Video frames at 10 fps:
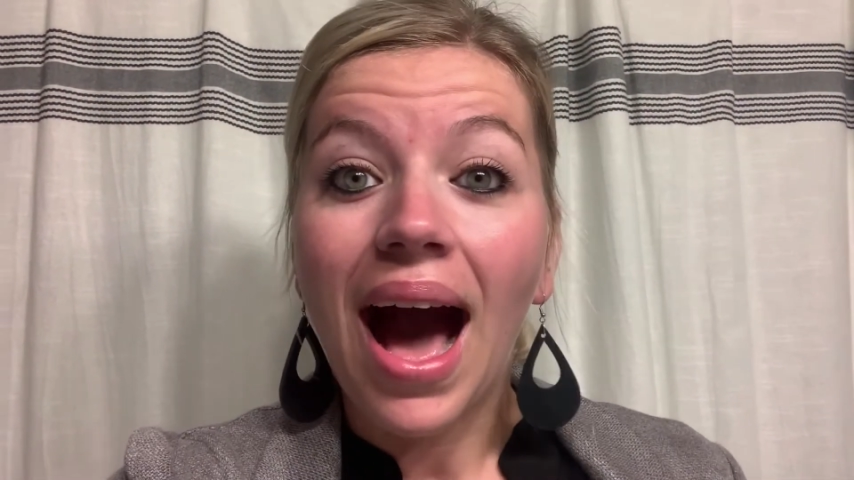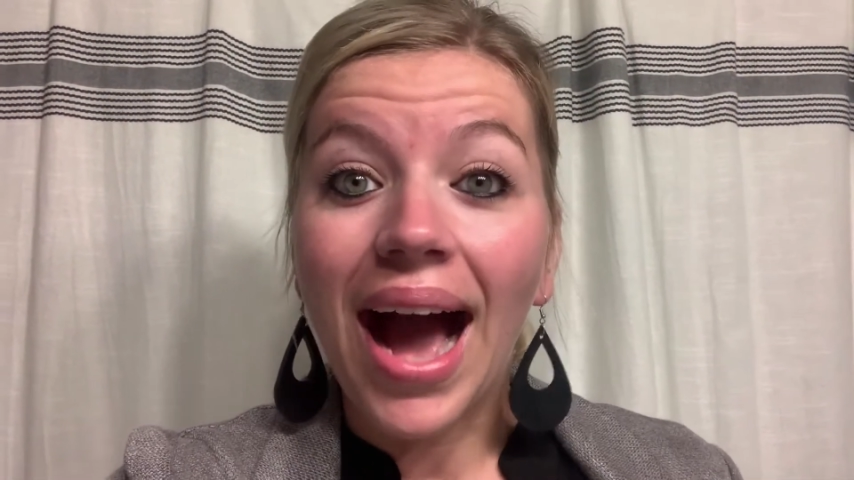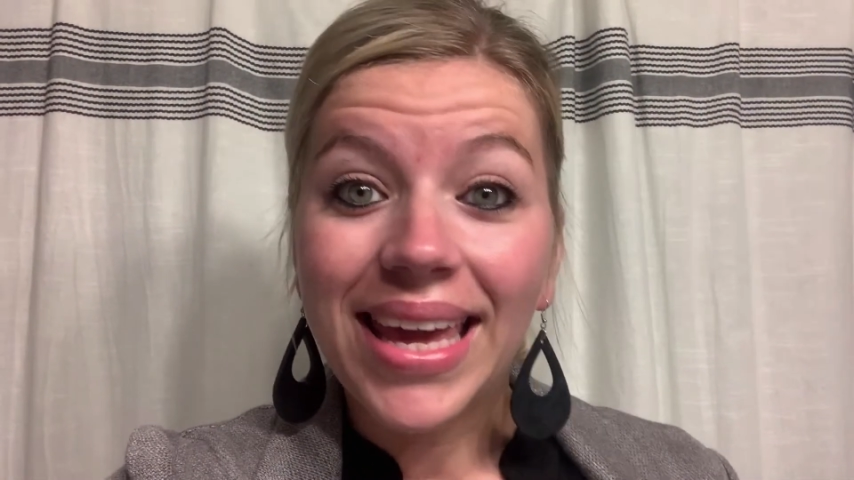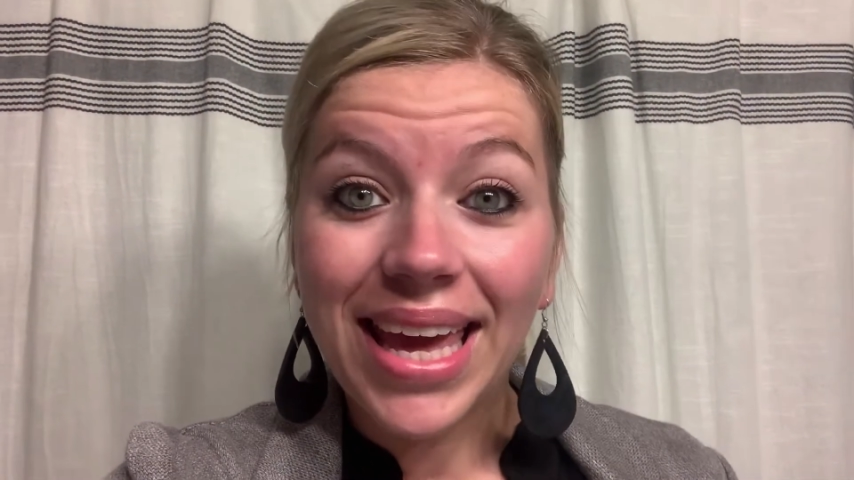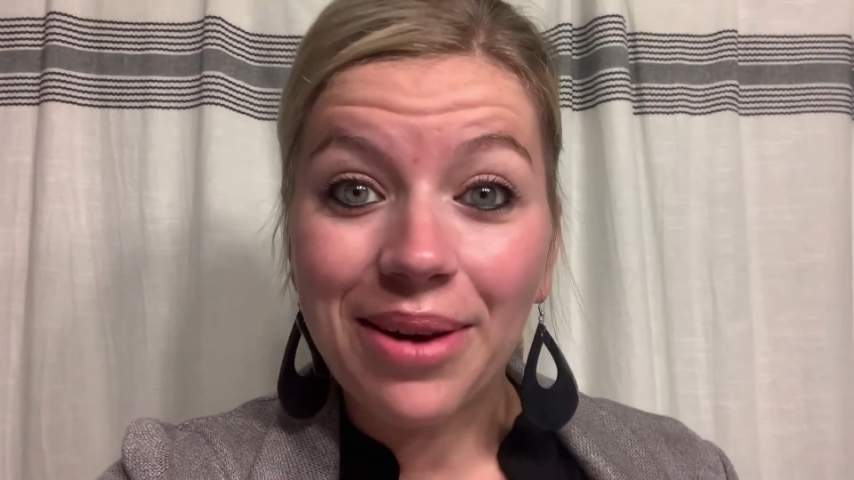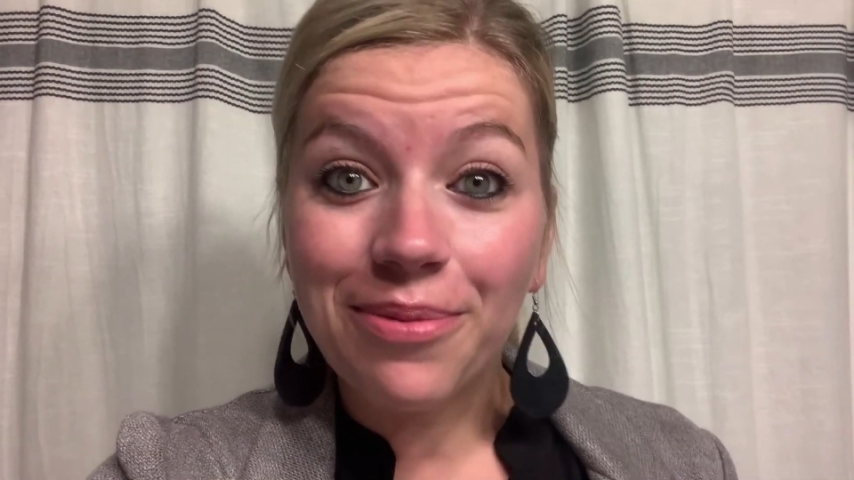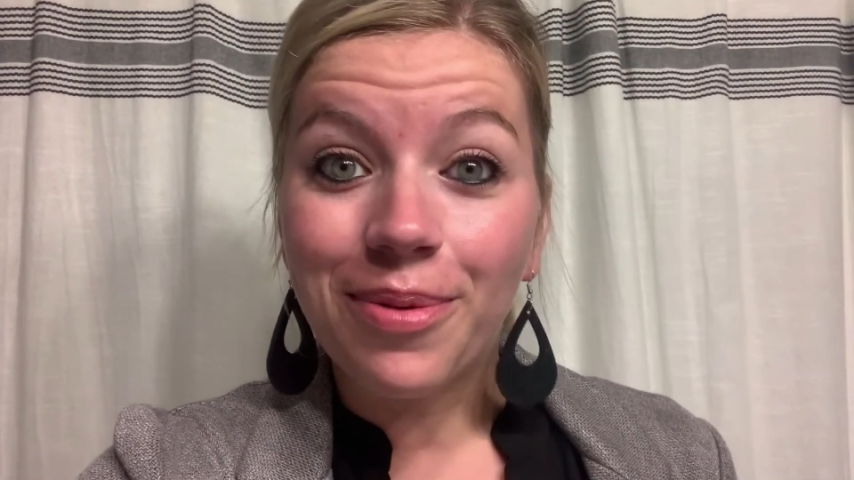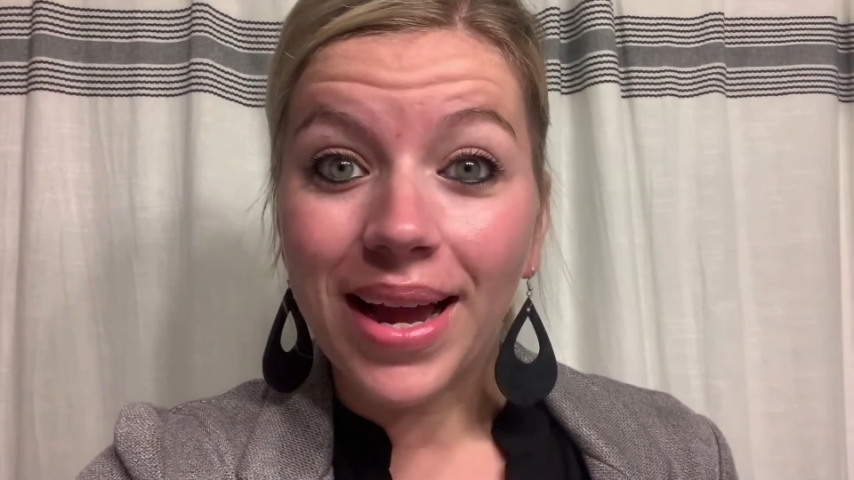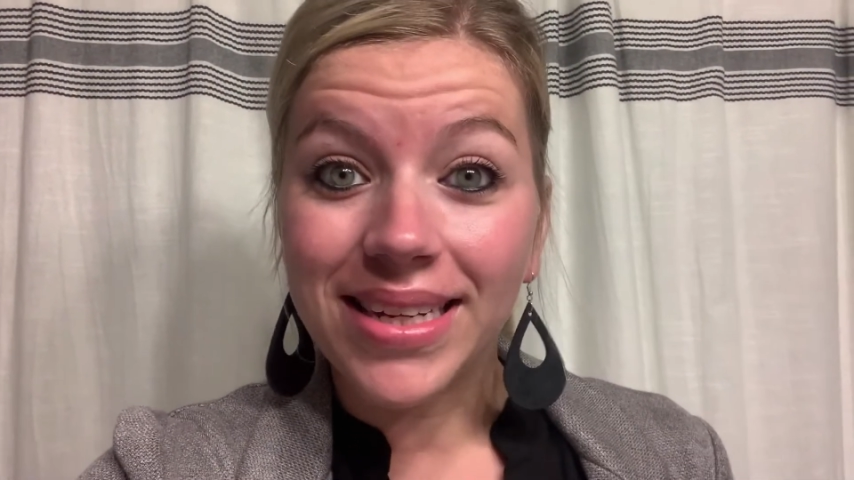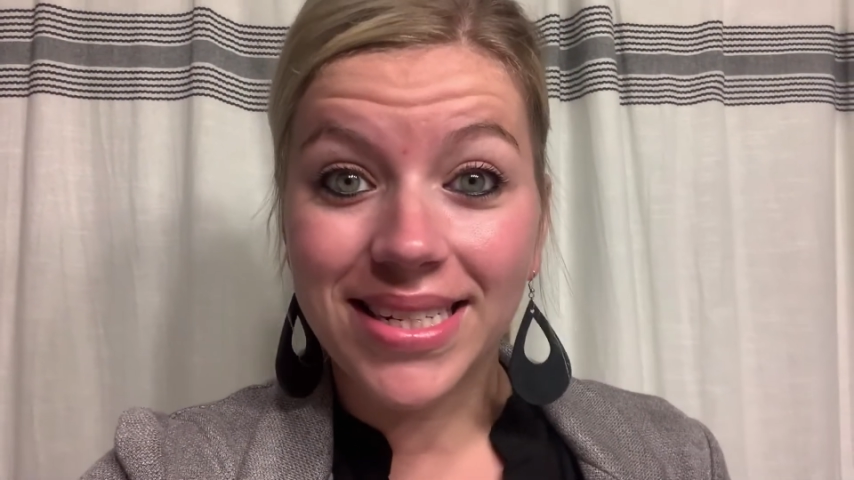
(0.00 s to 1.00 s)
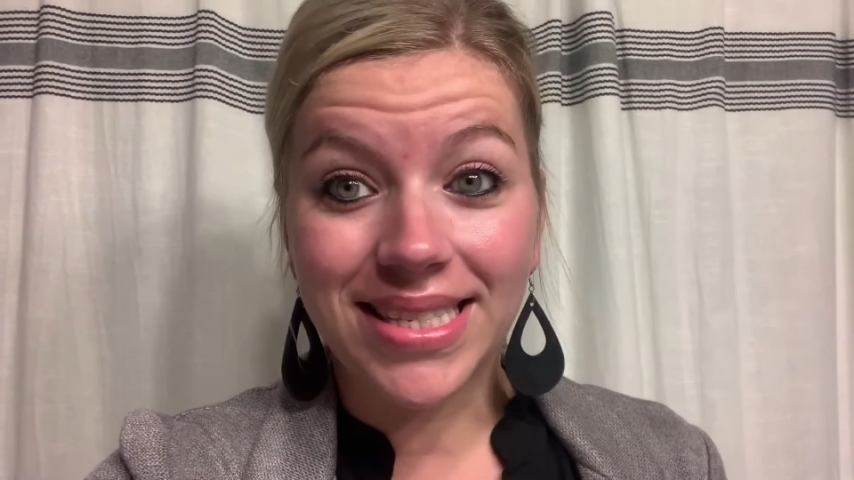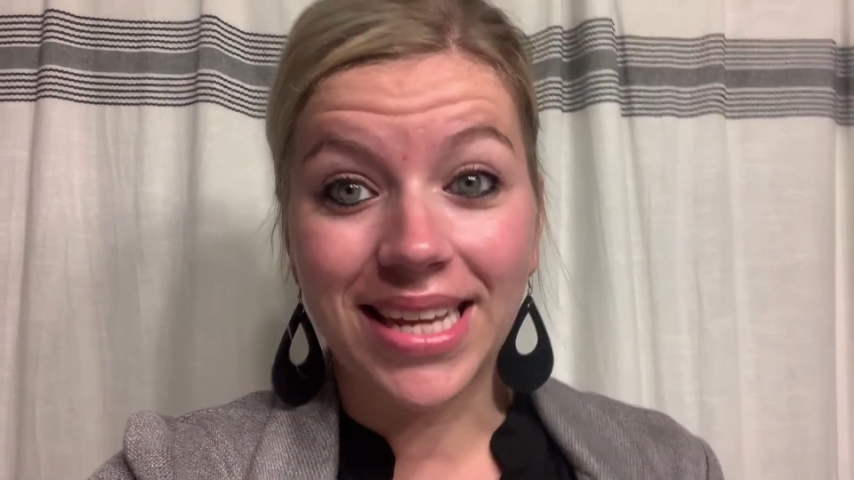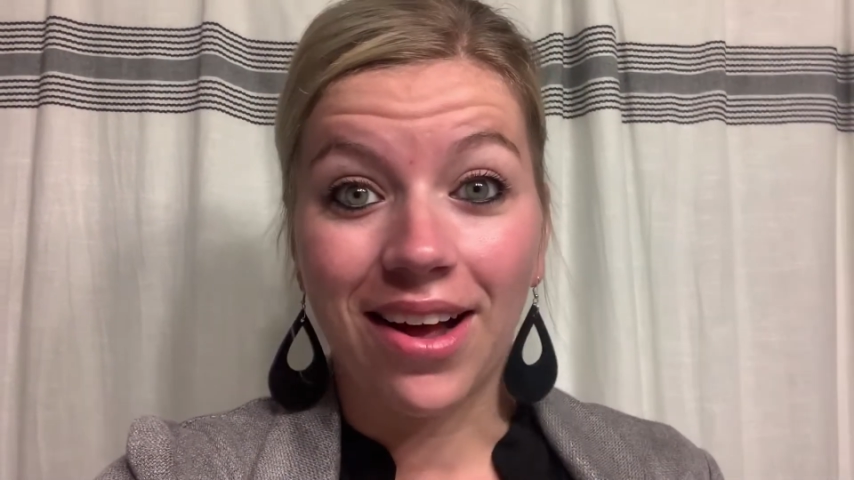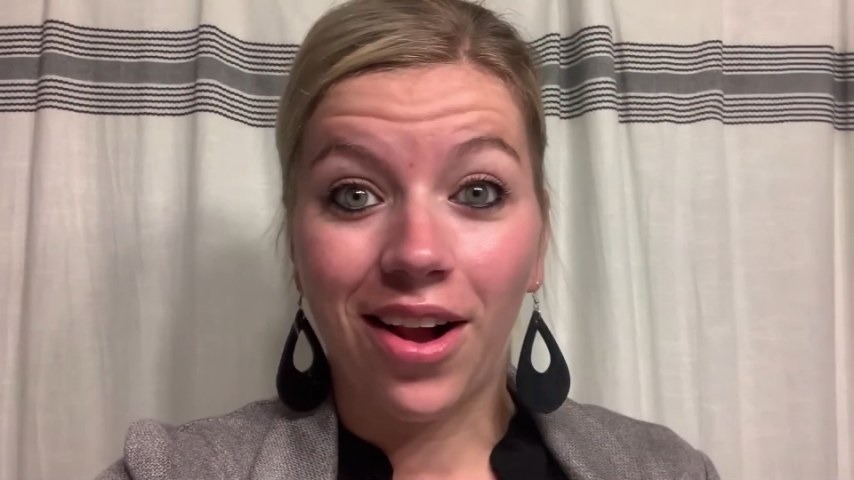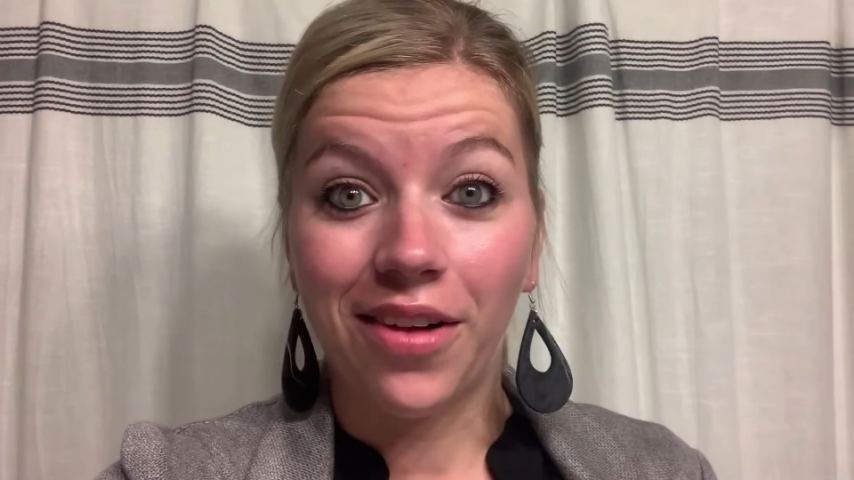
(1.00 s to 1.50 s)
I can't wait to
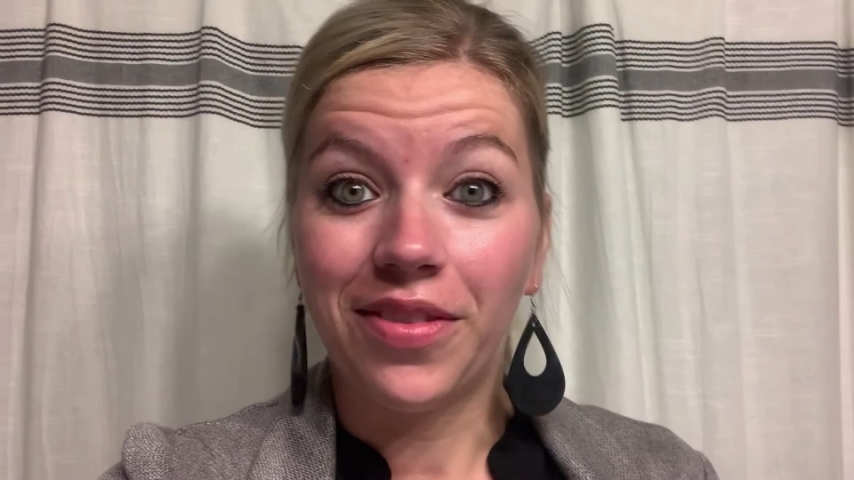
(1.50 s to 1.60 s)
see all